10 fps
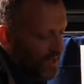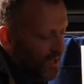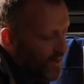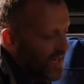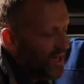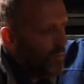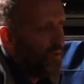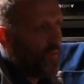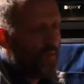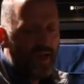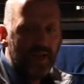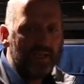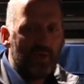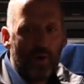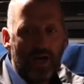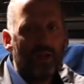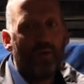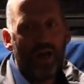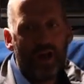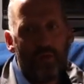you know, end up with things quite the
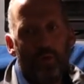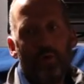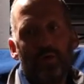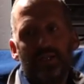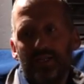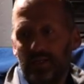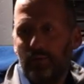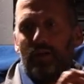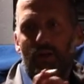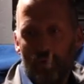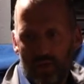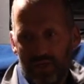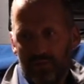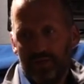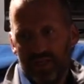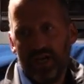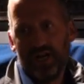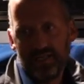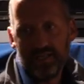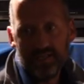way I thought, and so I'm going to want to
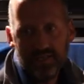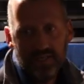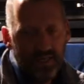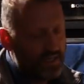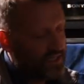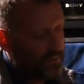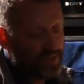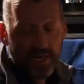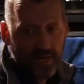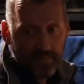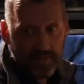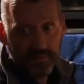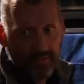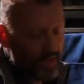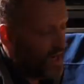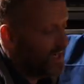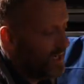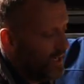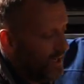adjust sometimes, right?